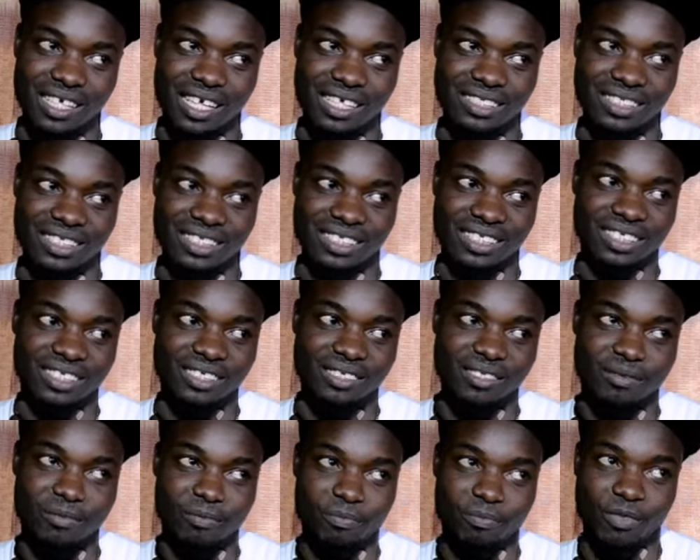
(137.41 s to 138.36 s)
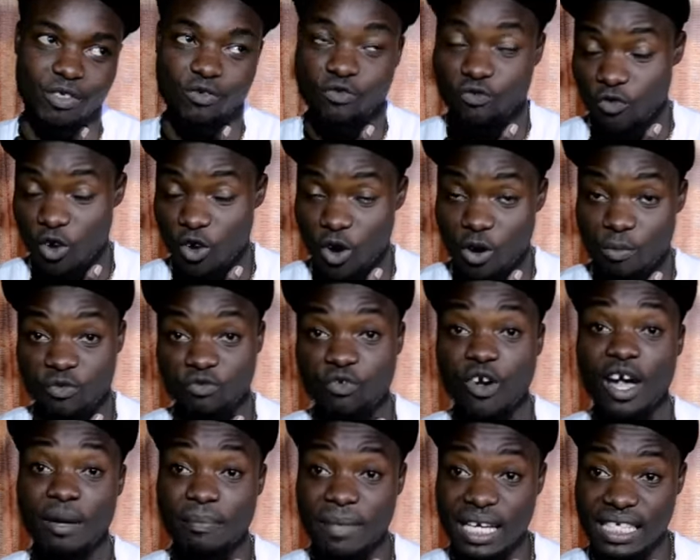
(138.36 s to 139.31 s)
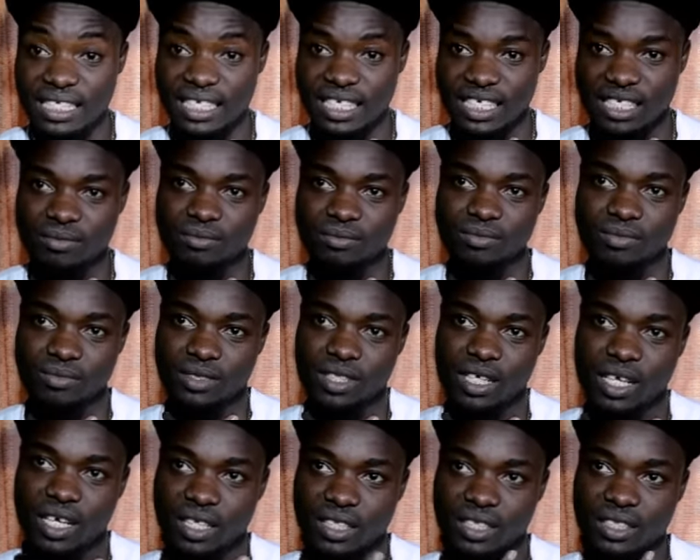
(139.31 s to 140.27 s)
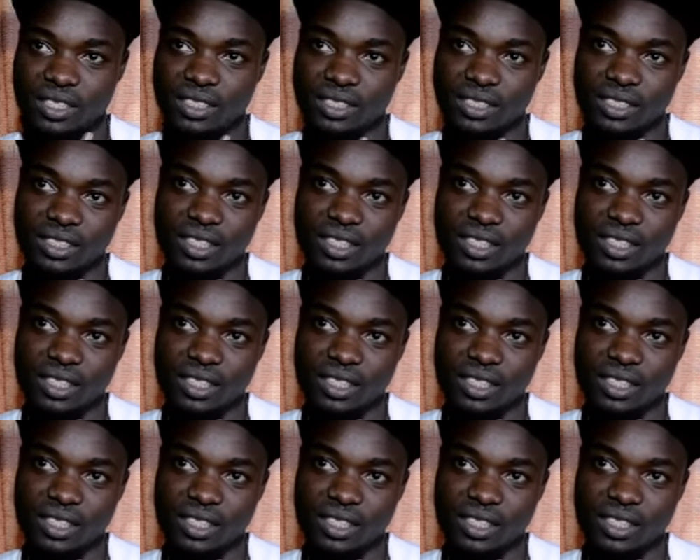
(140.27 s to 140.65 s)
I think before I met him, I